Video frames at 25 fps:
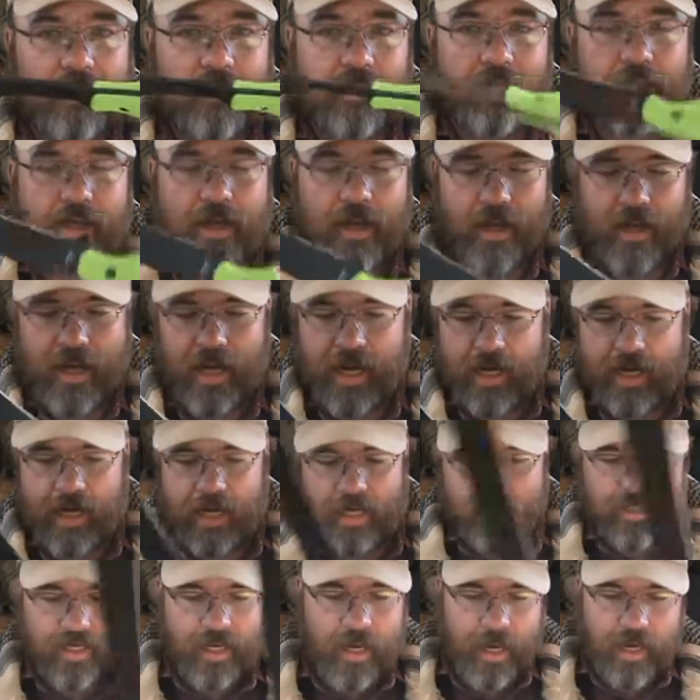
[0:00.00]
Now,
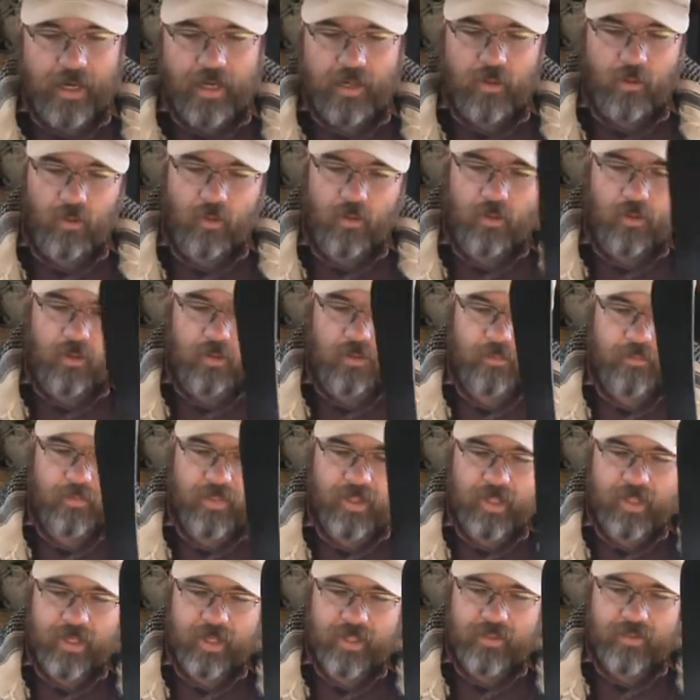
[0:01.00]
it's kind of cool
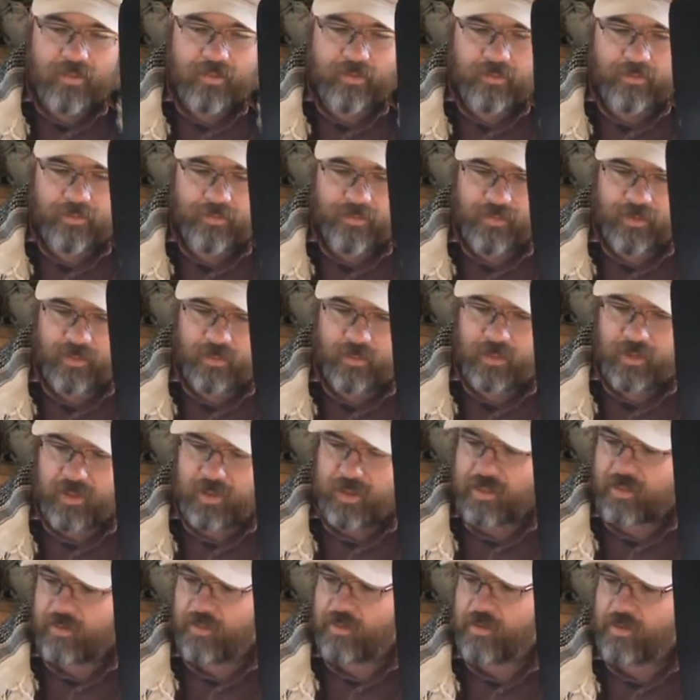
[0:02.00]
because, let's put
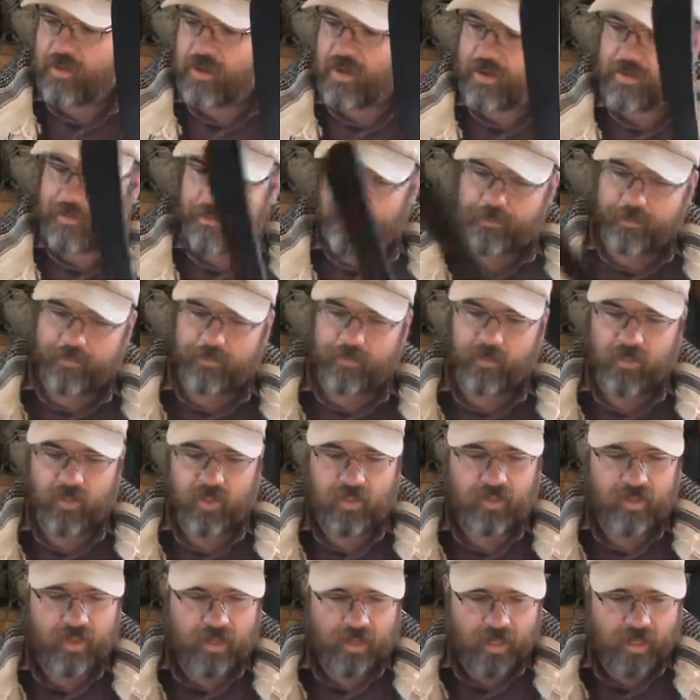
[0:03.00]
this one away.
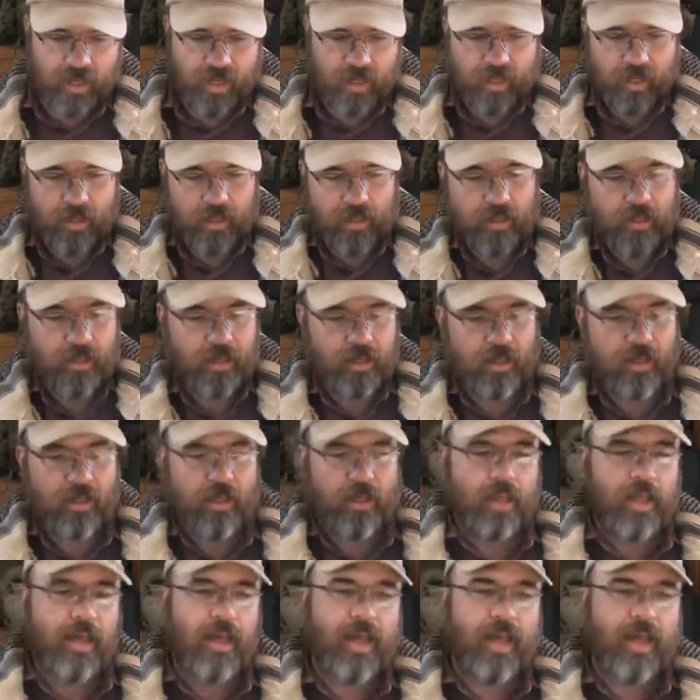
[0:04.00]
Set it down.